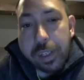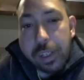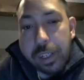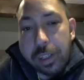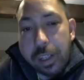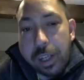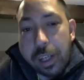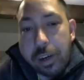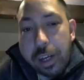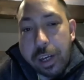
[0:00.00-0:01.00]

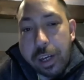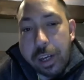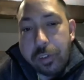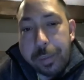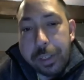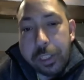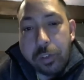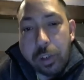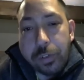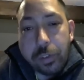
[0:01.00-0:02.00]
letters do not mention
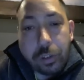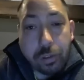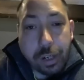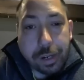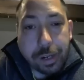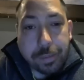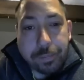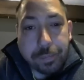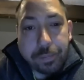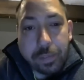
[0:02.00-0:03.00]
service in Ukraine.
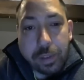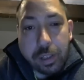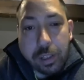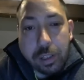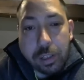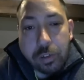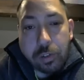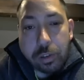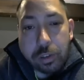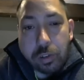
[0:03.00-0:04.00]
The
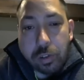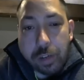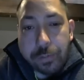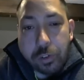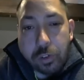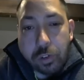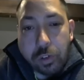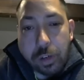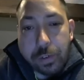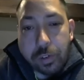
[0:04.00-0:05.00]
soldiers left the
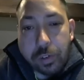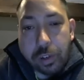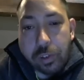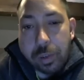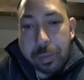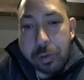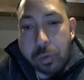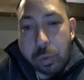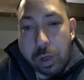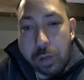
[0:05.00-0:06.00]
service on December
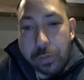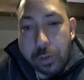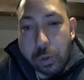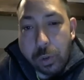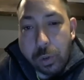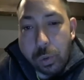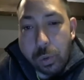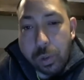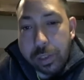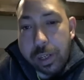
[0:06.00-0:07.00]
12, according to the
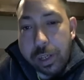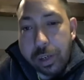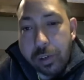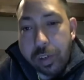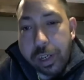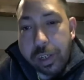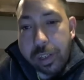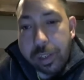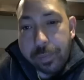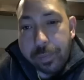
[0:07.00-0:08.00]
letter signed
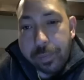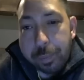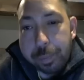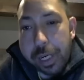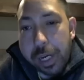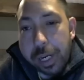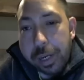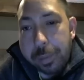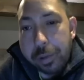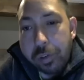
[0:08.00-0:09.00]
by
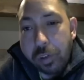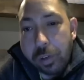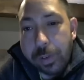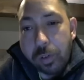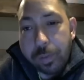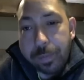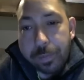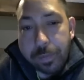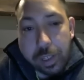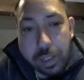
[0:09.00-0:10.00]
Miskevitz.
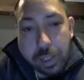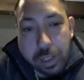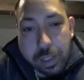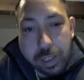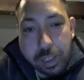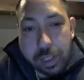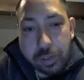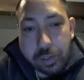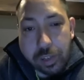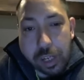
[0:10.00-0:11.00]
He and his
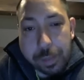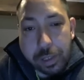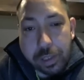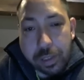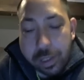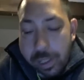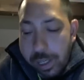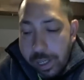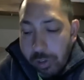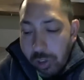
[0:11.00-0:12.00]
deputy did not
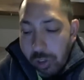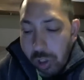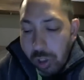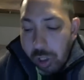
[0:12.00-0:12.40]
answer calls.